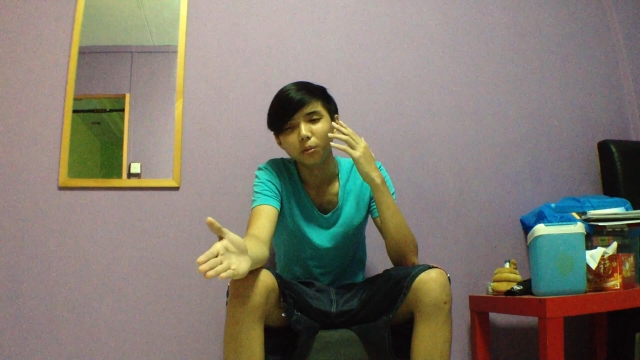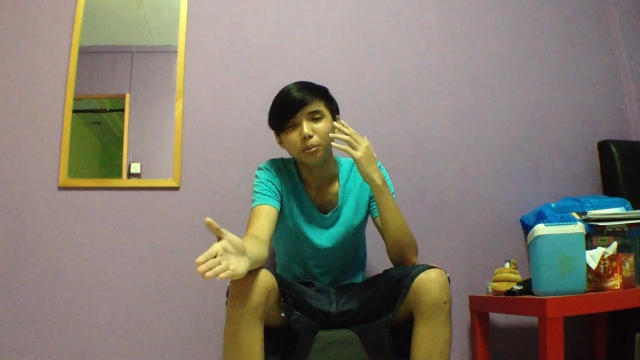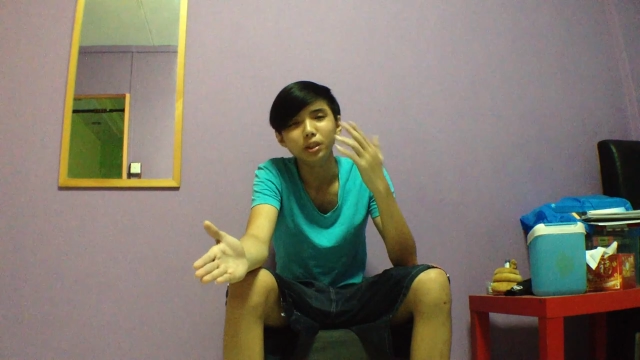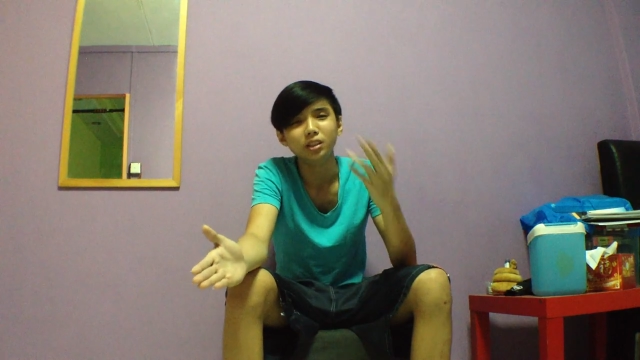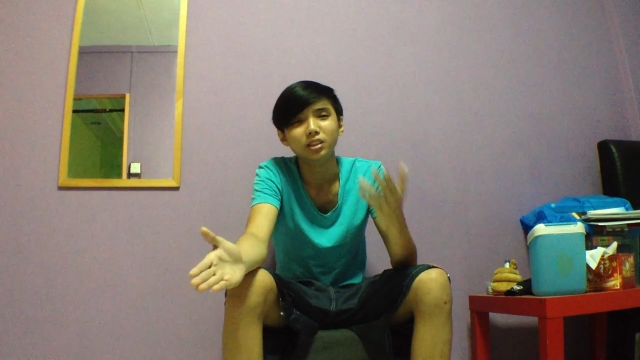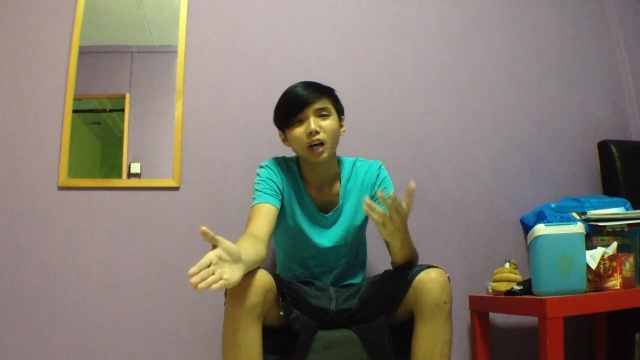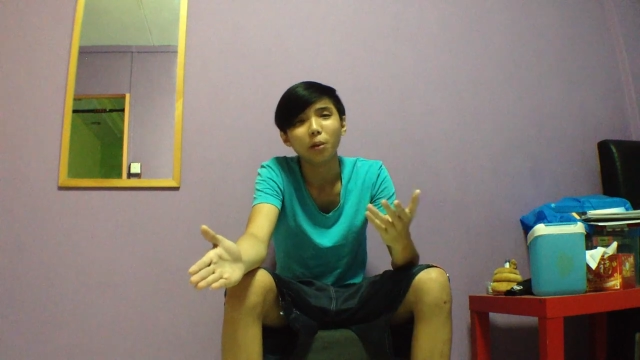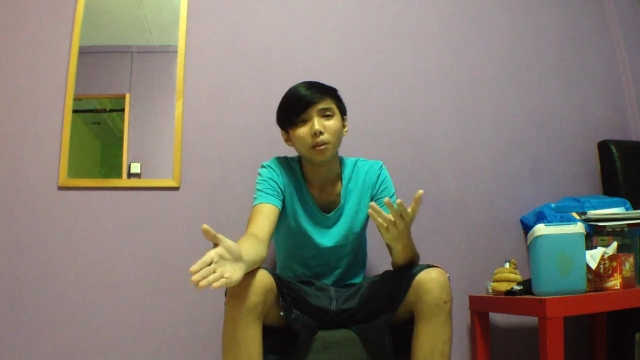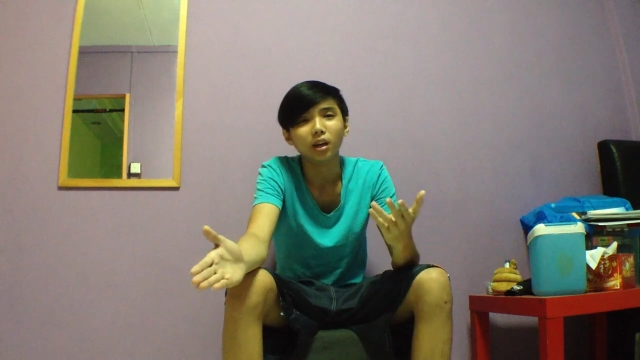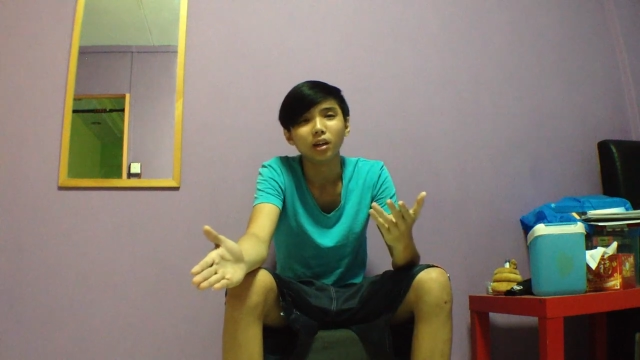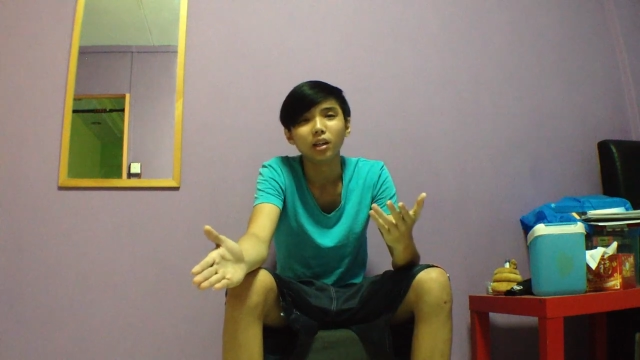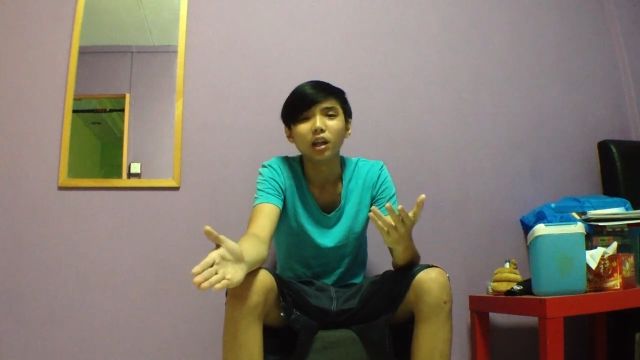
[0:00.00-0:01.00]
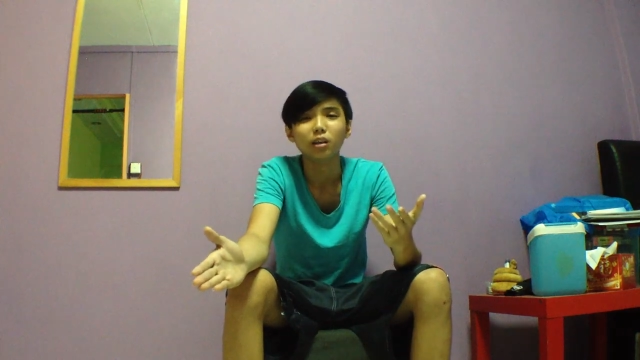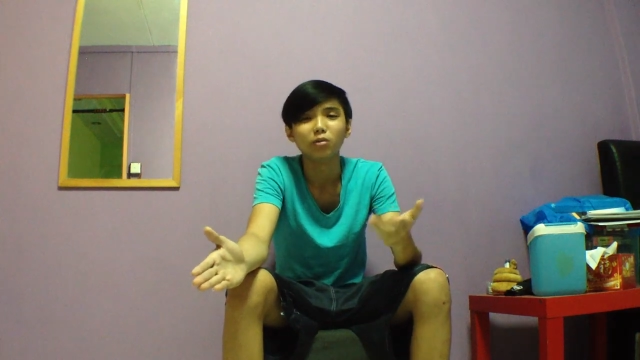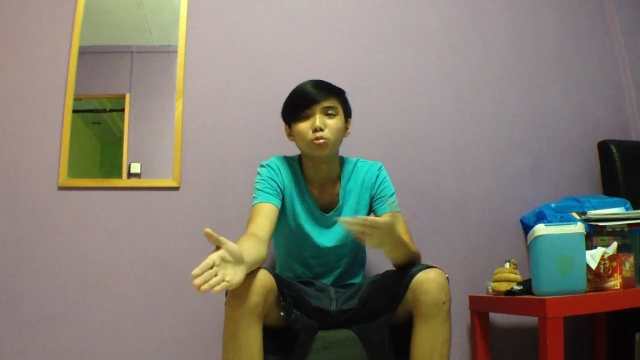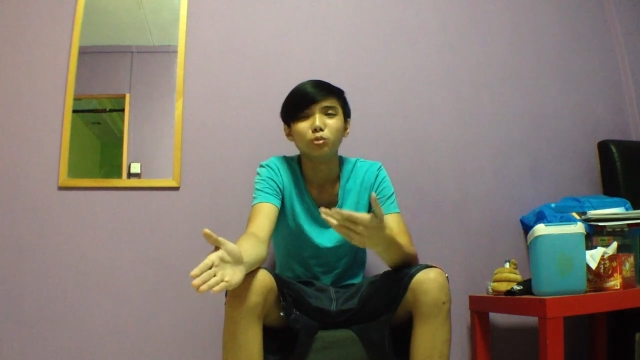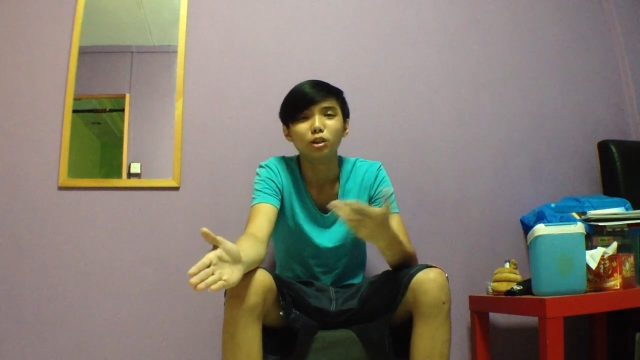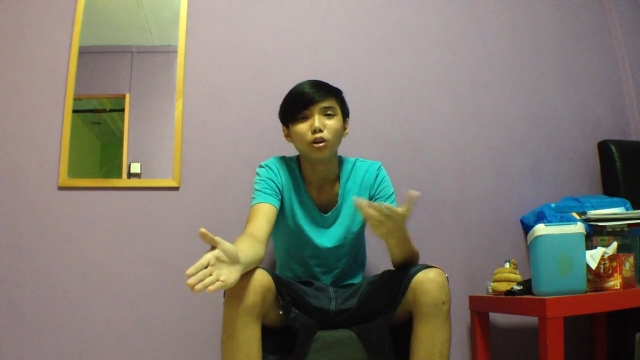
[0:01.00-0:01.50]
bit dumb, like, to
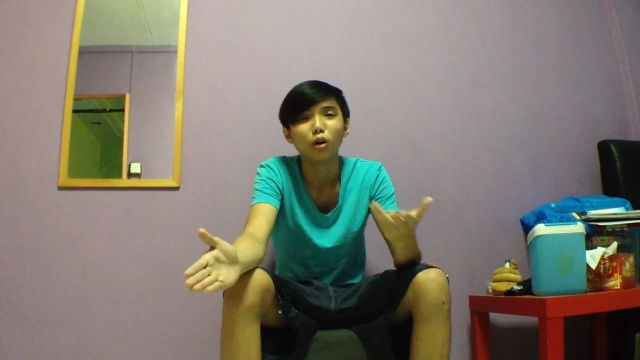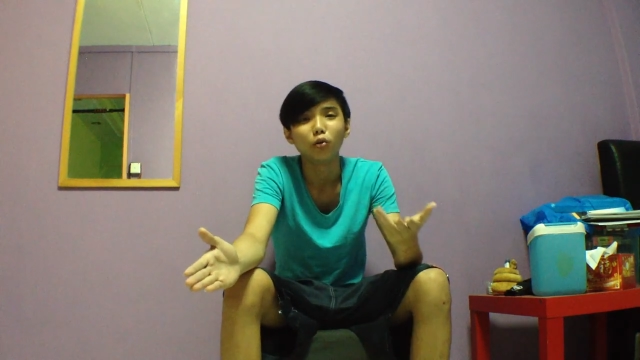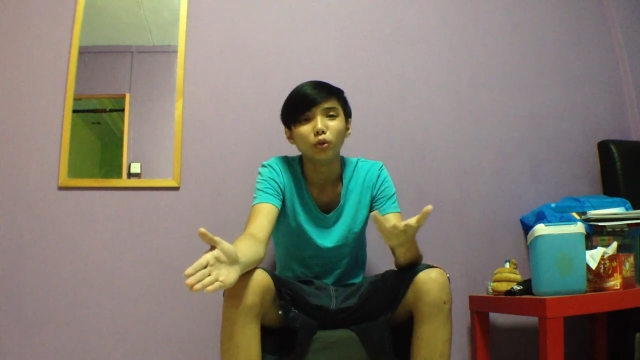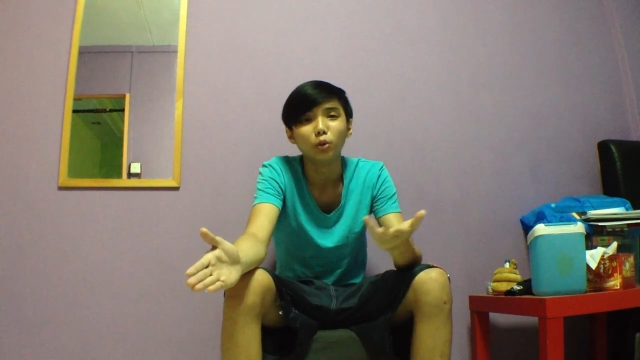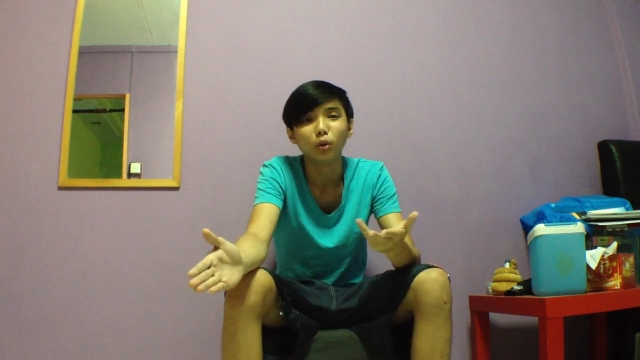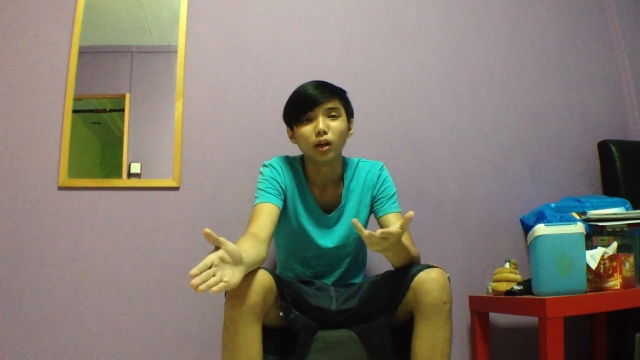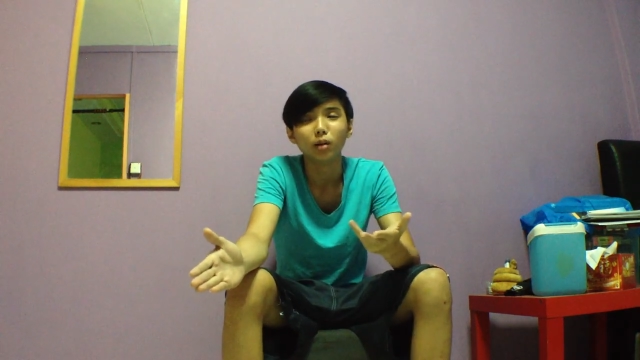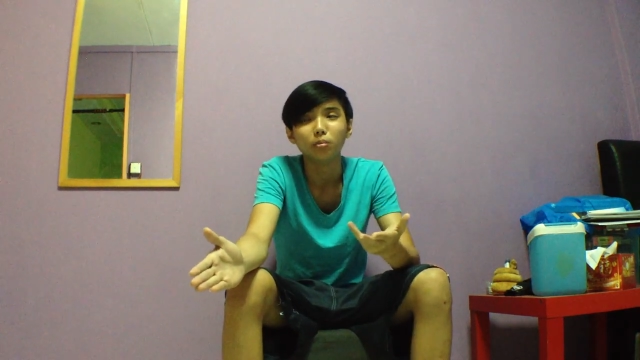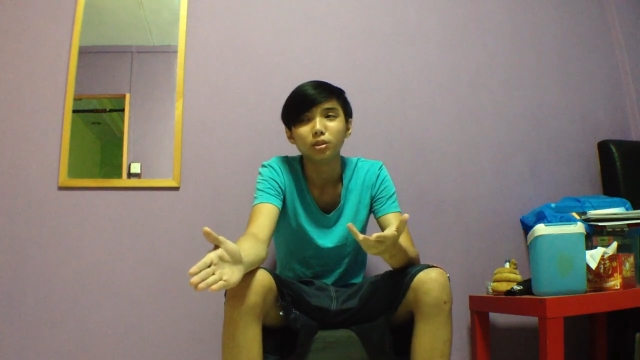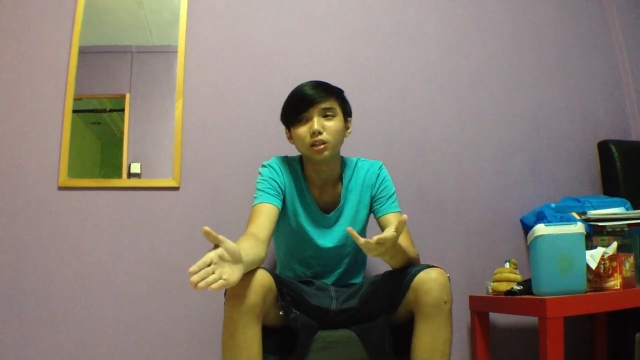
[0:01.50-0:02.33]
be called Rick wannabes.